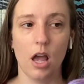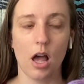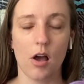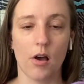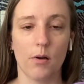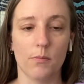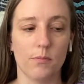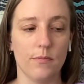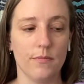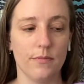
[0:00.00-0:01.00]

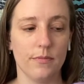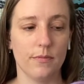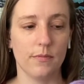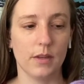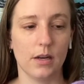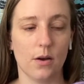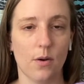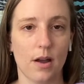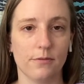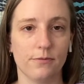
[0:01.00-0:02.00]
Um, you
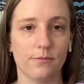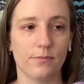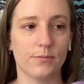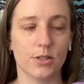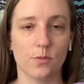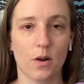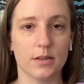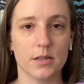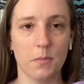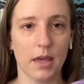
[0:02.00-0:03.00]
know, I've just
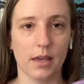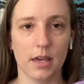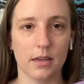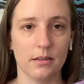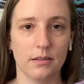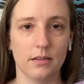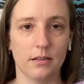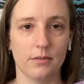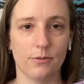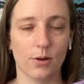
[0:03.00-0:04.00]
wanted to make it
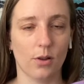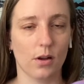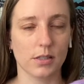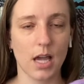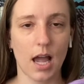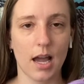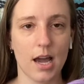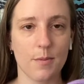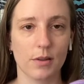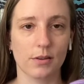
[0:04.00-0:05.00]
for a long
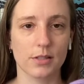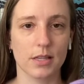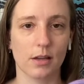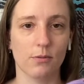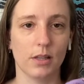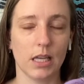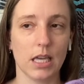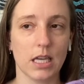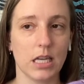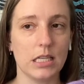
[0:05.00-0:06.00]
time. It looks like a really
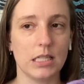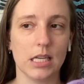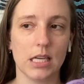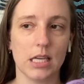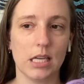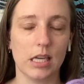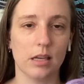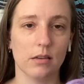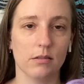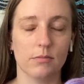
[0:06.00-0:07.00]

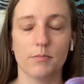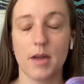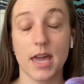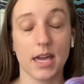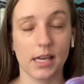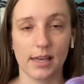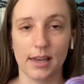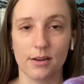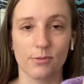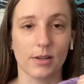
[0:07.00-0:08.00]
easy make
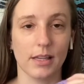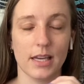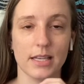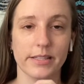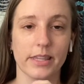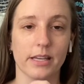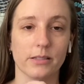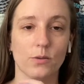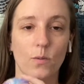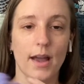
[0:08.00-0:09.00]
and a really easy thing
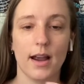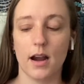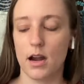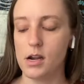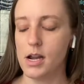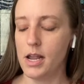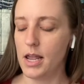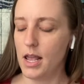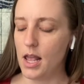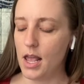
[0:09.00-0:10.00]
to wear.
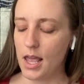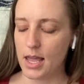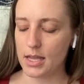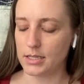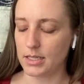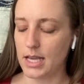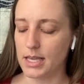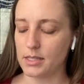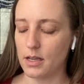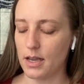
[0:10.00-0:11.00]
And it
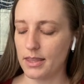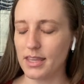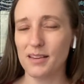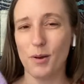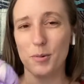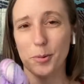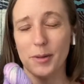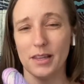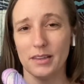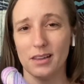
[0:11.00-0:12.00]
takes, I think
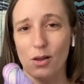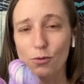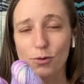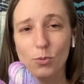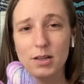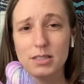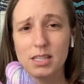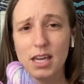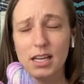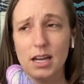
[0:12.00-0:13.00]
probably a little over one skein.